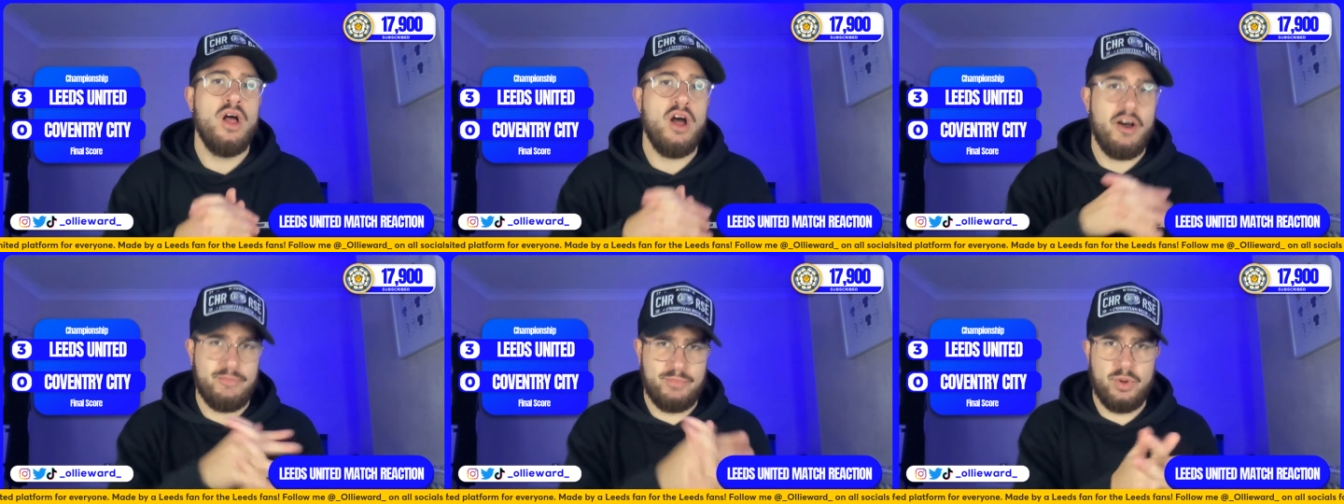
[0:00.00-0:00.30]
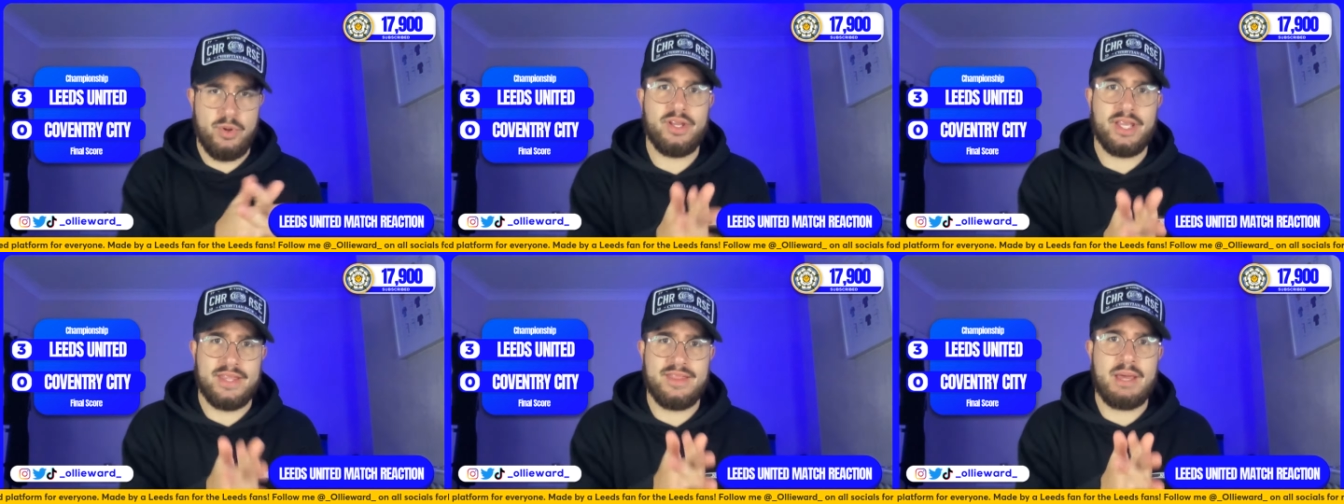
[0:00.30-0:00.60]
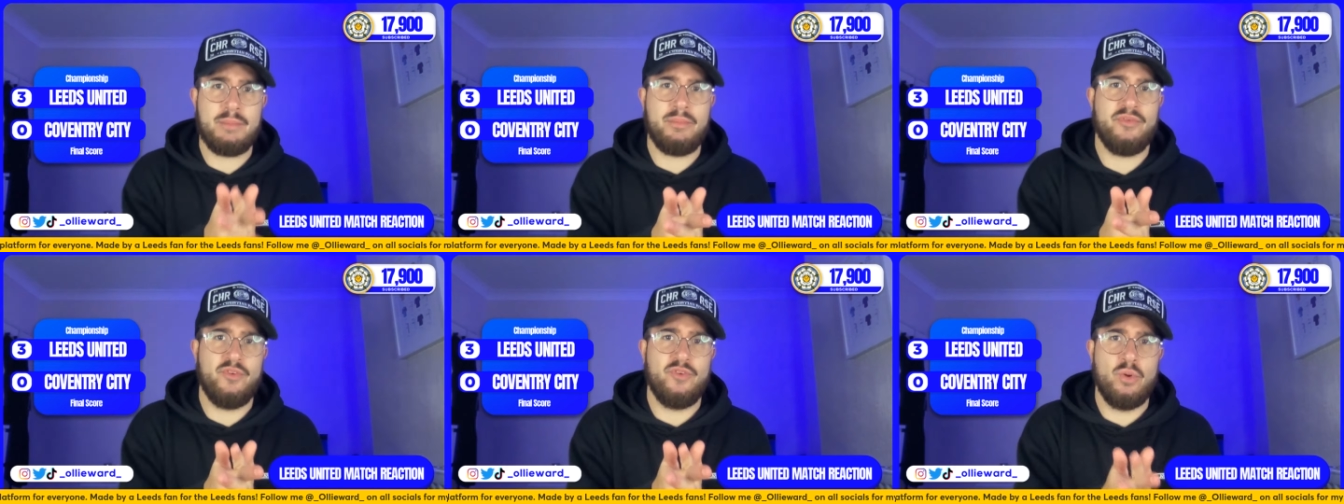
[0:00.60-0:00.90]
of putting in
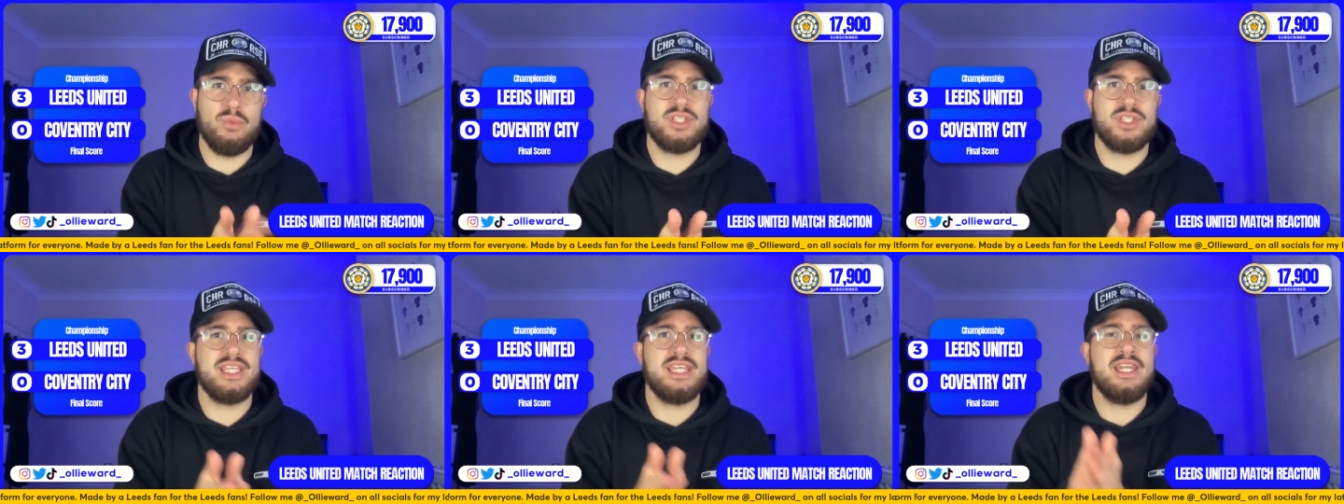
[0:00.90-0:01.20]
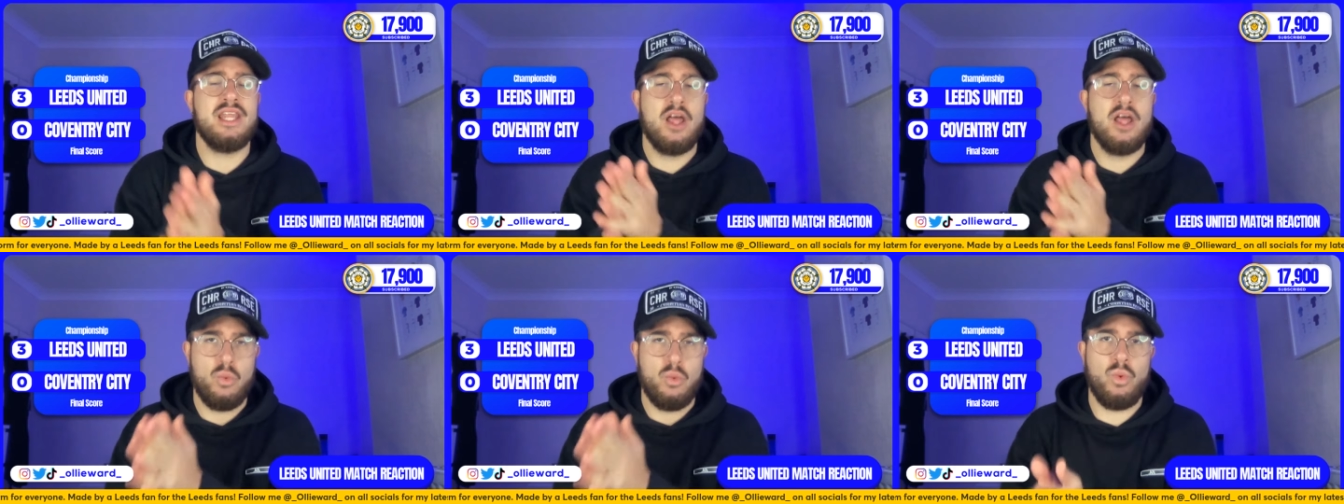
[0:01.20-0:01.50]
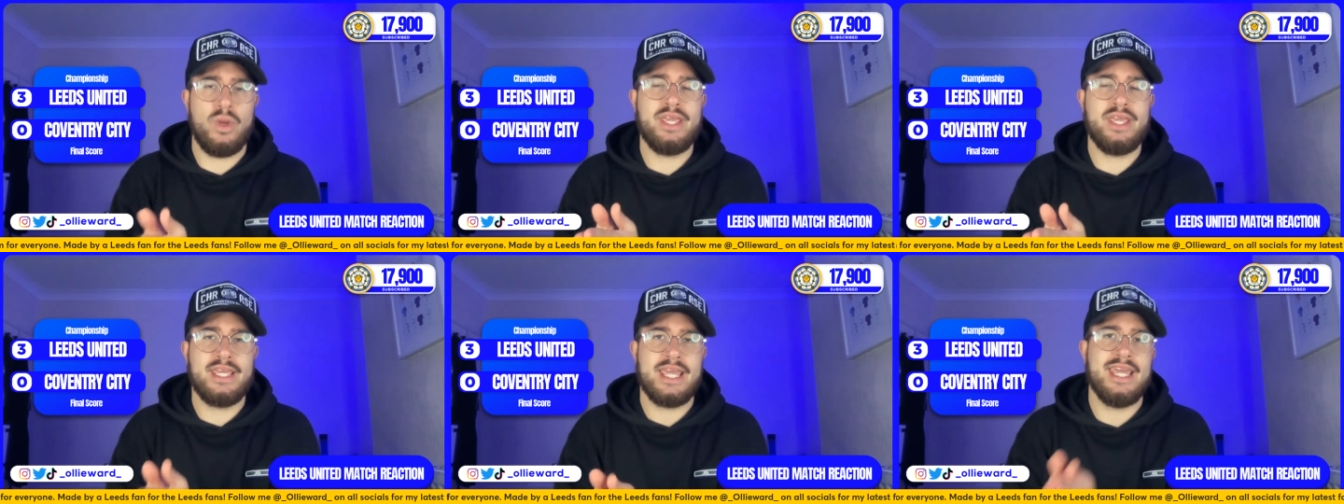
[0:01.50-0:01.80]
that performance in
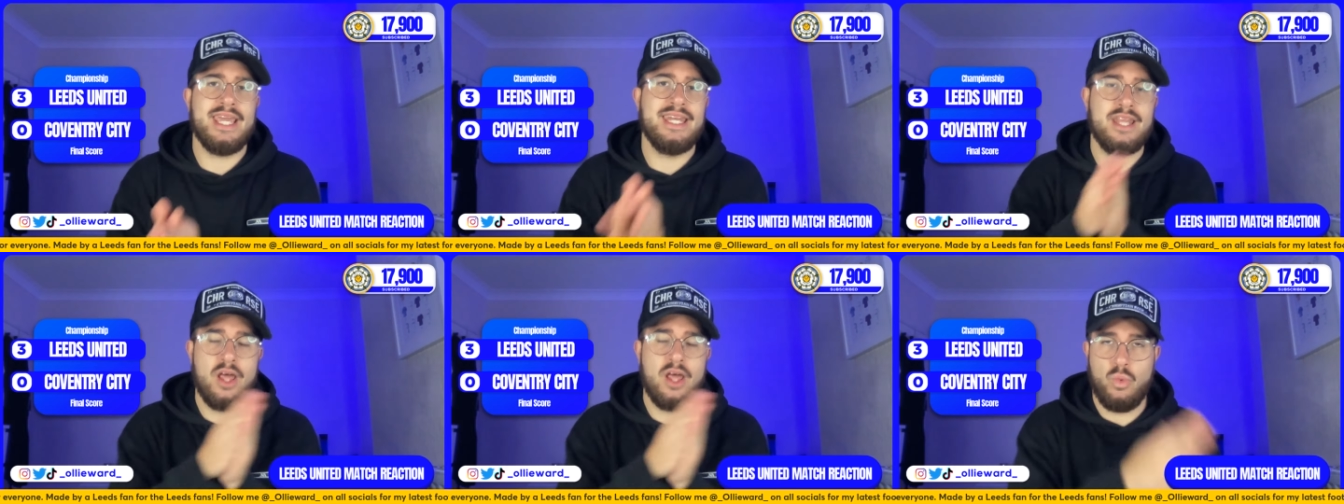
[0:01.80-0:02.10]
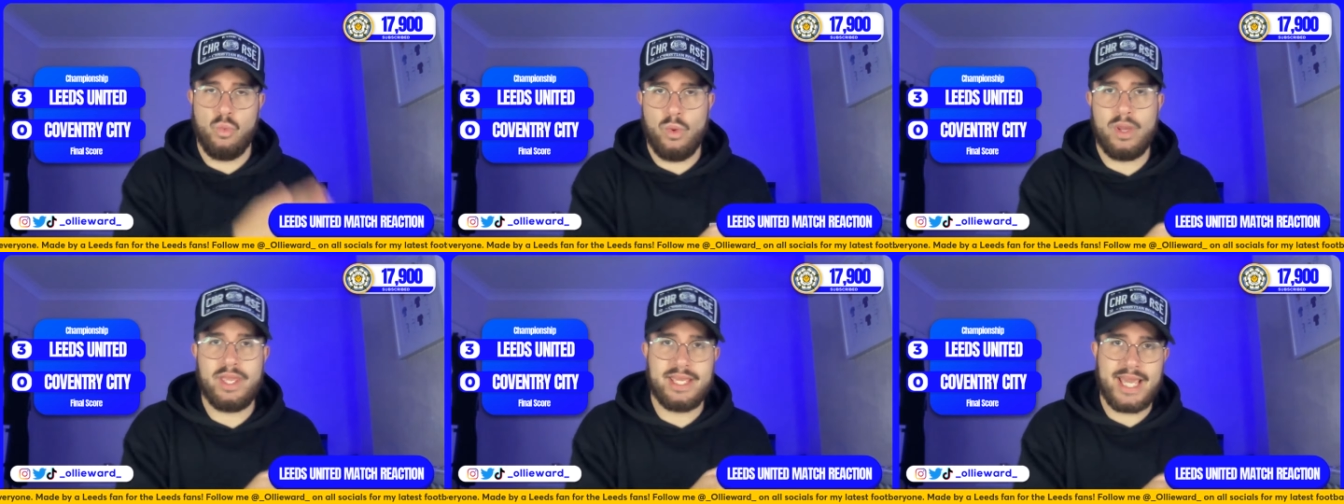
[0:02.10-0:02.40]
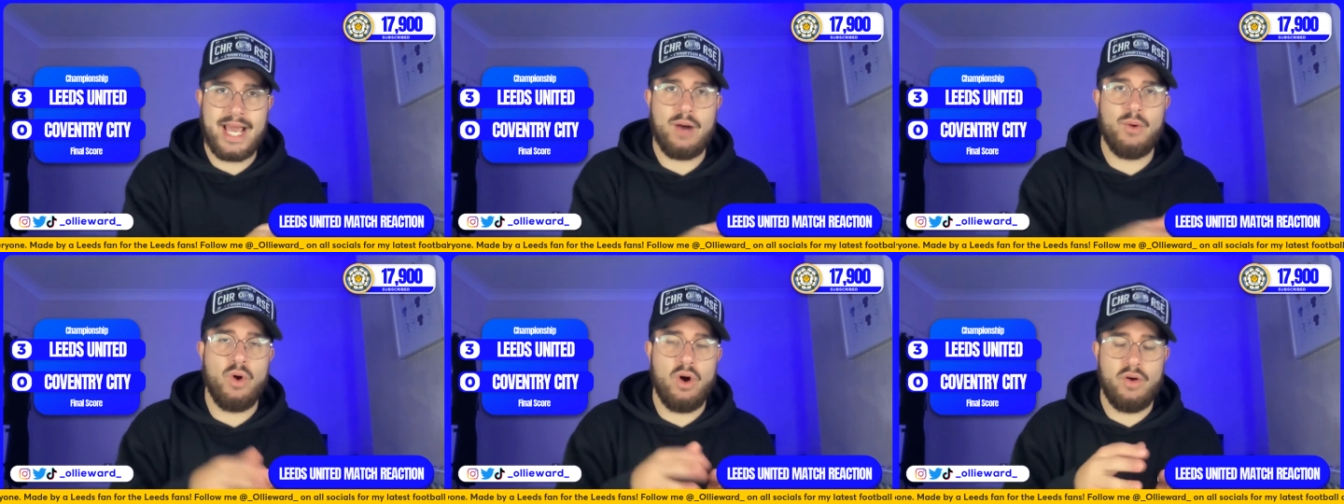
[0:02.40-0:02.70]
week in, week out.